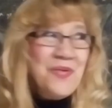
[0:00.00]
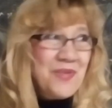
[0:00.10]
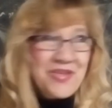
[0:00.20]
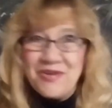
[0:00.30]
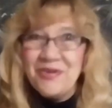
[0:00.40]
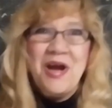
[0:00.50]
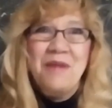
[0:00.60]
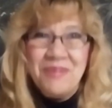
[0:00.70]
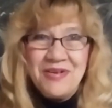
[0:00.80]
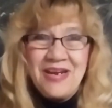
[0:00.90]
With your
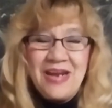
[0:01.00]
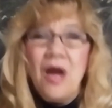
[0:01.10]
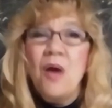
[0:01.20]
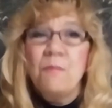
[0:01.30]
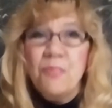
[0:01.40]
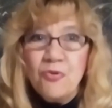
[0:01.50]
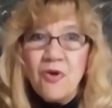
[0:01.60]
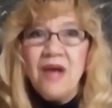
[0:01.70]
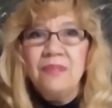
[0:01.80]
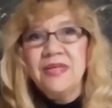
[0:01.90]
company?
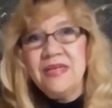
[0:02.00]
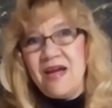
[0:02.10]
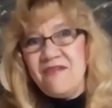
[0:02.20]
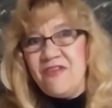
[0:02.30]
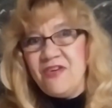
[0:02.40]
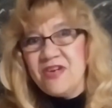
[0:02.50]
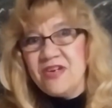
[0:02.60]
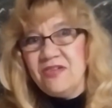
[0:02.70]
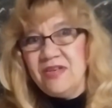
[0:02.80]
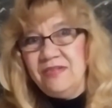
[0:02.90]
Probably not
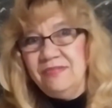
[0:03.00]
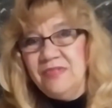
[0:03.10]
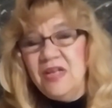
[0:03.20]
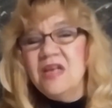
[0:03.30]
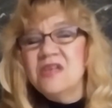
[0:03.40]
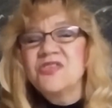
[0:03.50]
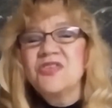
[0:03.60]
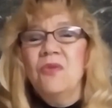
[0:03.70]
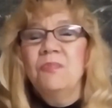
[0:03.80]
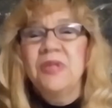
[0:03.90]
very good.
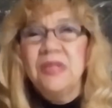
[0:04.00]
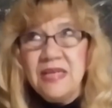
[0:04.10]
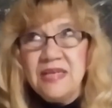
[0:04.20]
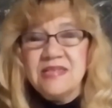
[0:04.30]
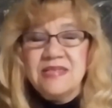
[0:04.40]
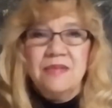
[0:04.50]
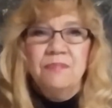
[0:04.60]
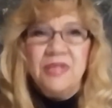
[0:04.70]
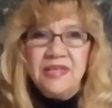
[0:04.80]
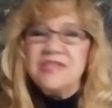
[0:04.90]
So please,
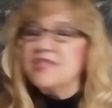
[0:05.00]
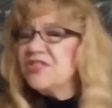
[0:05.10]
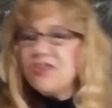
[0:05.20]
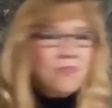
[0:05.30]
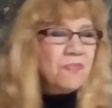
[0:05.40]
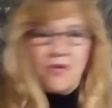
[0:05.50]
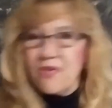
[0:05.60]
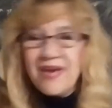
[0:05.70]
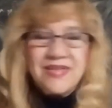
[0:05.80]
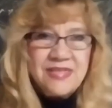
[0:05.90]
please don't
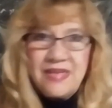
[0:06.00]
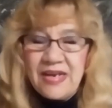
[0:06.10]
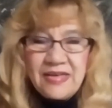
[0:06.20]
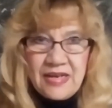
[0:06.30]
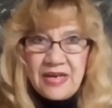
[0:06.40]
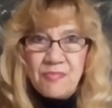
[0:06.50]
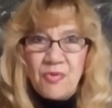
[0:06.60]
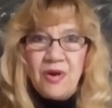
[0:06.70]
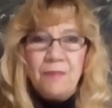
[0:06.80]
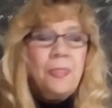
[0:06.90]
procrastinate
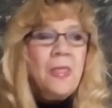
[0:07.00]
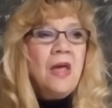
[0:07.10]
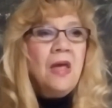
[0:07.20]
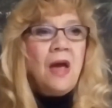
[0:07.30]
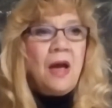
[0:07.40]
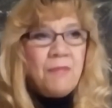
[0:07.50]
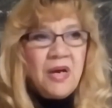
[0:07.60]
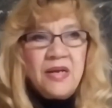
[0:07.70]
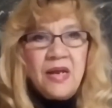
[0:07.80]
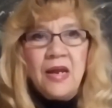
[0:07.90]
anymore. On
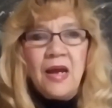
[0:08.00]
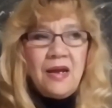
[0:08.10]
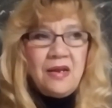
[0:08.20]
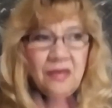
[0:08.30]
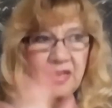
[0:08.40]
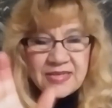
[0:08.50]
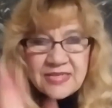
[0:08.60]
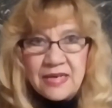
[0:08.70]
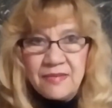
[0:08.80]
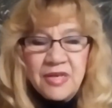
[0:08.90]
Monday, like I
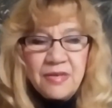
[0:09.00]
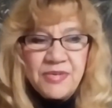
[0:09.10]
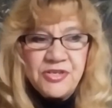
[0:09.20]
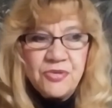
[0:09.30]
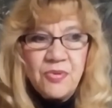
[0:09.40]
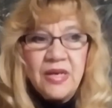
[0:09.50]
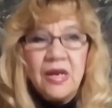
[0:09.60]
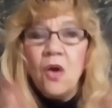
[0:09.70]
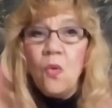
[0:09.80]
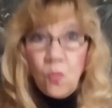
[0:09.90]
said, I'm going to be
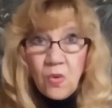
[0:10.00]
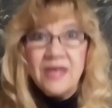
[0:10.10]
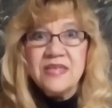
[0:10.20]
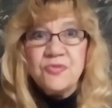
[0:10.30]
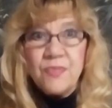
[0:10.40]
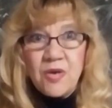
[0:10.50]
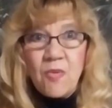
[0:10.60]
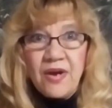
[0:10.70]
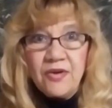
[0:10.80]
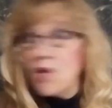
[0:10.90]
doing what is
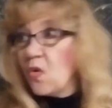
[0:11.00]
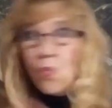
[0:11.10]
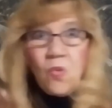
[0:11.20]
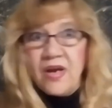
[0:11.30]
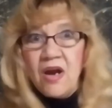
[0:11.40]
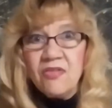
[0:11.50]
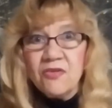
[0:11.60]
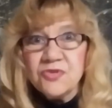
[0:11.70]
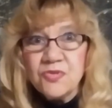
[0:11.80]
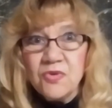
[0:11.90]
required. What are
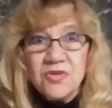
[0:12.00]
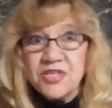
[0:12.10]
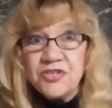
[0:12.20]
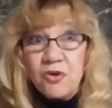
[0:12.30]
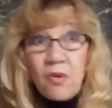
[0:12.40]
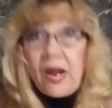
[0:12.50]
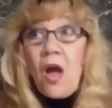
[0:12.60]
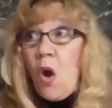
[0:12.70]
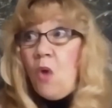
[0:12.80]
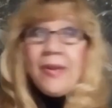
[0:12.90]
those rules that you're going,
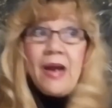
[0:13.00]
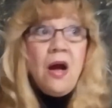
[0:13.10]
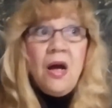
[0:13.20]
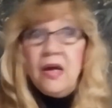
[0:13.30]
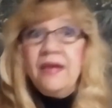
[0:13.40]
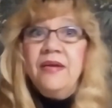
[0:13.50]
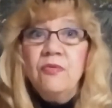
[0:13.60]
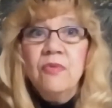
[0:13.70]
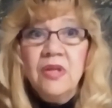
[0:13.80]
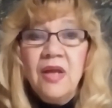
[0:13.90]
oh my God, I
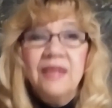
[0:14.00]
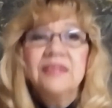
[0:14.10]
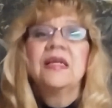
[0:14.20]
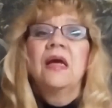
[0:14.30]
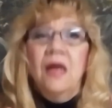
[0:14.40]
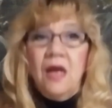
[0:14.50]
didn't realize.